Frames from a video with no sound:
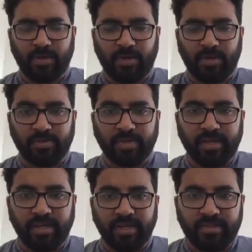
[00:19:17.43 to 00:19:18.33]
Uh,
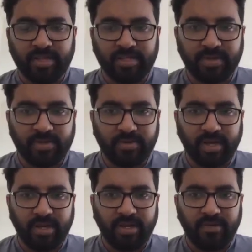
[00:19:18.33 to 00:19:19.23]
Suganya, with respect
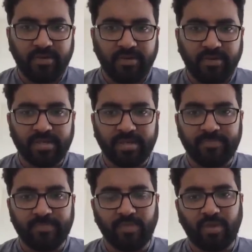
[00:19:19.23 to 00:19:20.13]
to current affairs,
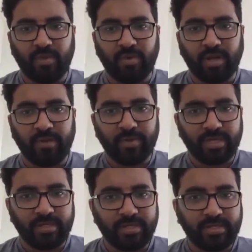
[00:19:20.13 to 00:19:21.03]
uh, what I
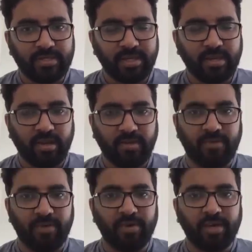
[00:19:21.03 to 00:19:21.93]
would suggest is that uh,
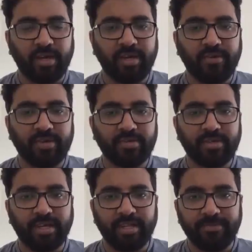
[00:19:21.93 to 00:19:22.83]
follow current affairs
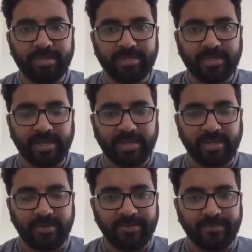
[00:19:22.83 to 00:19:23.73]
on a daily basis right
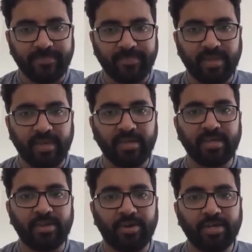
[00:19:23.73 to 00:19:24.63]
now. And
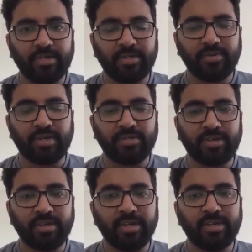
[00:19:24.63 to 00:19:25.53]
in August, you
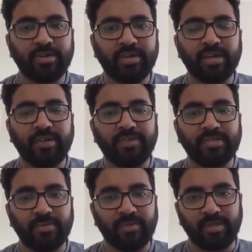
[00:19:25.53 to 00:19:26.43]
consolidate your current
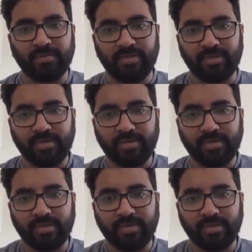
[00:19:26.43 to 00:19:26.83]
affairs for prelims.